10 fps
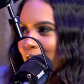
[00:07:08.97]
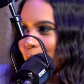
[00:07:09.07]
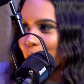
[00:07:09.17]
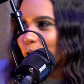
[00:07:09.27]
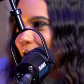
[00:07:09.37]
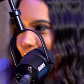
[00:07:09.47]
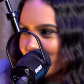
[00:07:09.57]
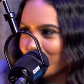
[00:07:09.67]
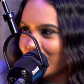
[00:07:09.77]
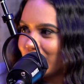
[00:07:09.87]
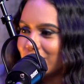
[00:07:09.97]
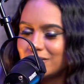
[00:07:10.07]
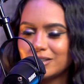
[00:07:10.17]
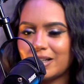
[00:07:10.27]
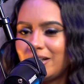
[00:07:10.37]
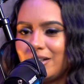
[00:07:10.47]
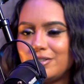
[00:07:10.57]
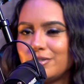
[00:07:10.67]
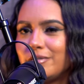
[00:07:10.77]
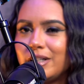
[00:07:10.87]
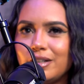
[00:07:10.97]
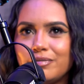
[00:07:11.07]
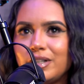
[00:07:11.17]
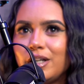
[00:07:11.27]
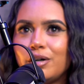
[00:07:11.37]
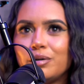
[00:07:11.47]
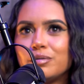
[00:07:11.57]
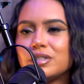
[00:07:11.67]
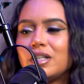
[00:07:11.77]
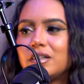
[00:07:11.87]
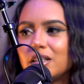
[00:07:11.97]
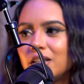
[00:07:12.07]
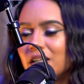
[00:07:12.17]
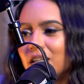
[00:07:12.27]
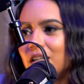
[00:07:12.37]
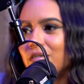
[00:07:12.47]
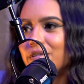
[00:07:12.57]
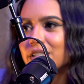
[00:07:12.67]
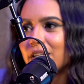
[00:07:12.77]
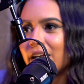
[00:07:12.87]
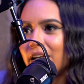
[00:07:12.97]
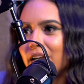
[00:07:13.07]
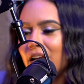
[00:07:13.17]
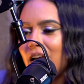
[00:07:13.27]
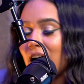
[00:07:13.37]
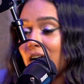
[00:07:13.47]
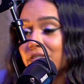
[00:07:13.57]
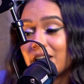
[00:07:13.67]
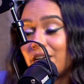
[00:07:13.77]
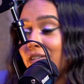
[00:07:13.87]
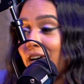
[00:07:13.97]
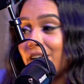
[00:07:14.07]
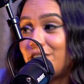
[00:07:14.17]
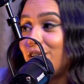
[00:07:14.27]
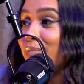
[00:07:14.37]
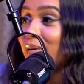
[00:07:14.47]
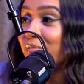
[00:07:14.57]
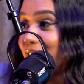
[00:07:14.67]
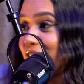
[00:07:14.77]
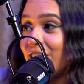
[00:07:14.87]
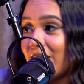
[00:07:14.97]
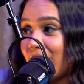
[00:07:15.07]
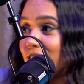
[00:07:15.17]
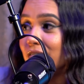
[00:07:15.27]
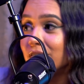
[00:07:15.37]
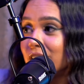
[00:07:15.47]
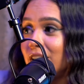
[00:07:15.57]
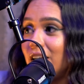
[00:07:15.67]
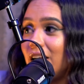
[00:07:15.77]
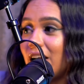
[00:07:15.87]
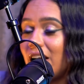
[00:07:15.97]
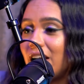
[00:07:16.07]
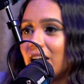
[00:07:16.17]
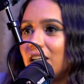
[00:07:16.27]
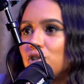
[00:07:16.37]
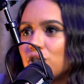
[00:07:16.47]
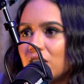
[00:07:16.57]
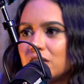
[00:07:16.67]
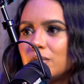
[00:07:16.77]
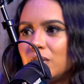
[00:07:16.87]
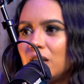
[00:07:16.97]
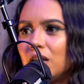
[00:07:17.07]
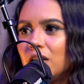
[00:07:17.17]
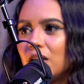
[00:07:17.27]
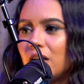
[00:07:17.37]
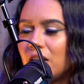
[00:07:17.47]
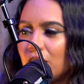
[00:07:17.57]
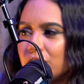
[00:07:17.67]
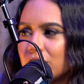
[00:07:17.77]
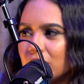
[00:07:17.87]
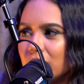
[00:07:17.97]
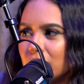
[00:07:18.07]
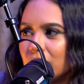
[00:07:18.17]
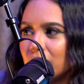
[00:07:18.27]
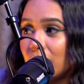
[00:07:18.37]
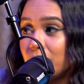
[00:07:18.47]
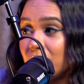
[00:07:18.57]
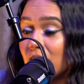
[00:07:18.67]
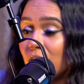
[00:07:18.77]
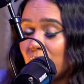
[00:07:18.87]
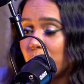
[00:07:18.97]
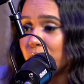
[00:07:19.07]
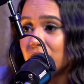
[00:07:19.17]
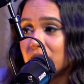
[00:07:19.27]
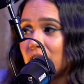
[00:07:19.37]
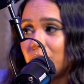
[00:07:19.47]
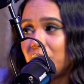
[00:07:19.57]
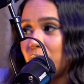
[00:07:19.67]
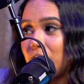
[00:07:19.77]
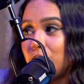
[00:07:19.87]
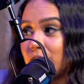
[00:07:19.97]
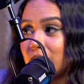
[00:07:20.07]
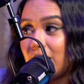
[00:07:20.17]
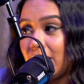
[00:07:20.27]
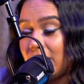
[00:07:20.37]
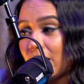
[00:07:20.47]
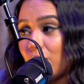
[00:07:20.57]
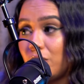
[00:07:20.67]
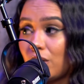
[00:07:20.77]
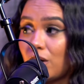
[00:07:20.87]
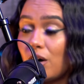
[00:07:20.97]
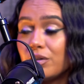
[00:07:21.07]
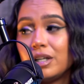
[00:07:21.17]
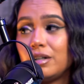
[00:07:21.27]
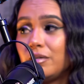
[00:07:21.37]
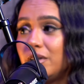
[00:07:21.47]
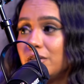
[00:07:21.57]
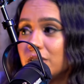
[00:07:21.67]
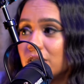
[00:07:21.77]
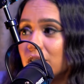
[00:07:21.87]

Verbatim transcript: a recorder worked. Right. I didn't do any videos, nothing. And he was like, I was like, I don't know how to do it, but I'm going to figure it out. And he trusted me enough to let me come up with the setup that we use today now on all the interviews.